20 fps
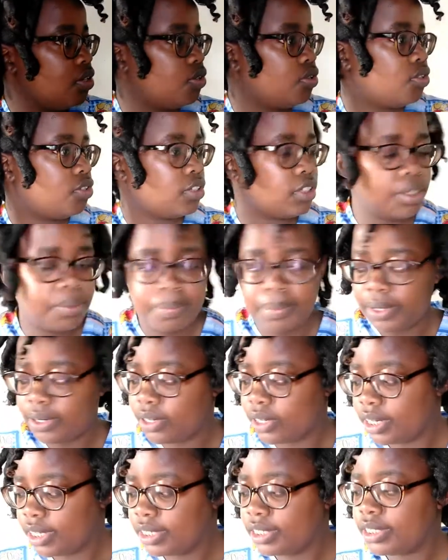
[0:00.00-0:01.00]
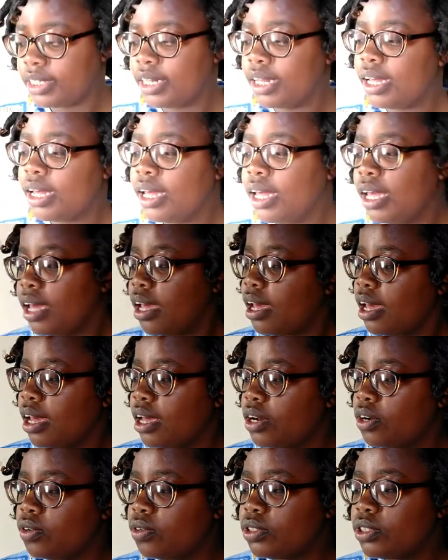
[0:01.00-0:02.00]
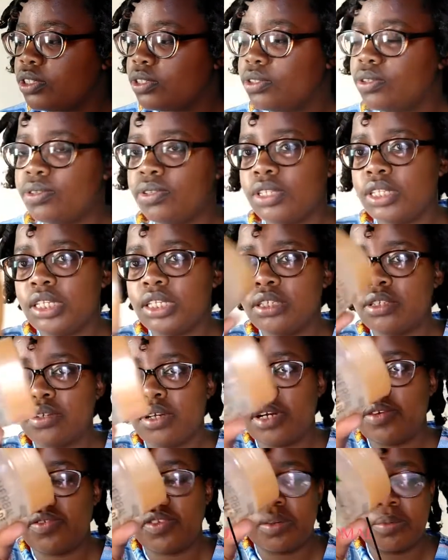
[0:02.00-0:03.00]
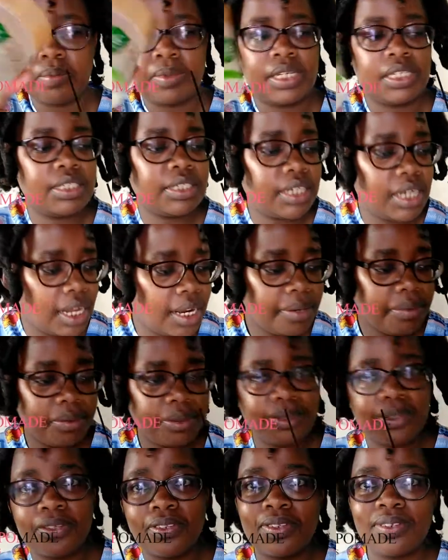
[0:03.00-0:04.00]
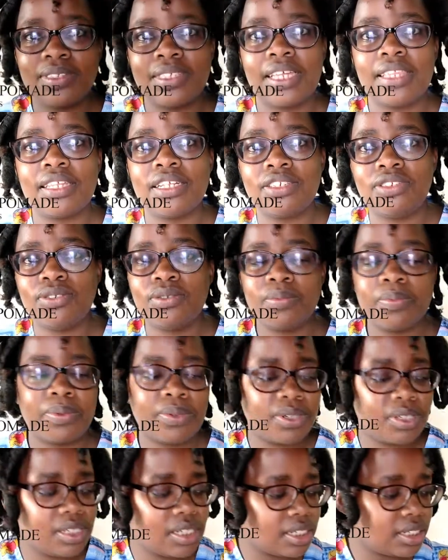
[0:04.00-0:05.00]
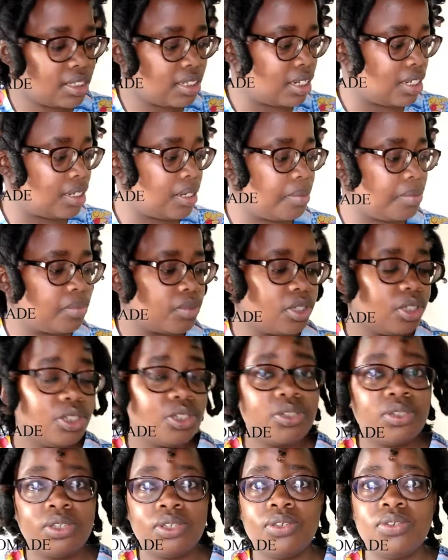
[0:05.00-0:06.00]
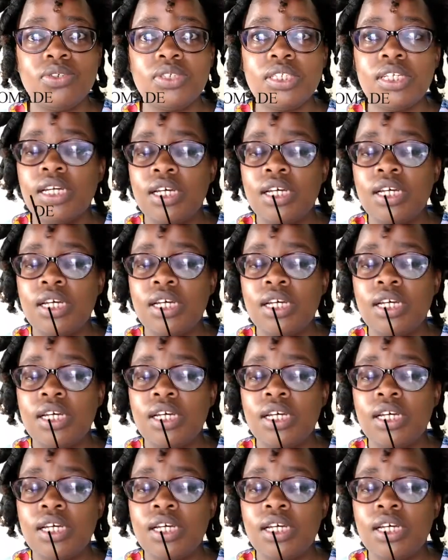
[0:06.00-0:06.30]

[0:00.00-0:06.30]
separate, and also this one for my scalp. So those are the two products that I'm going to use.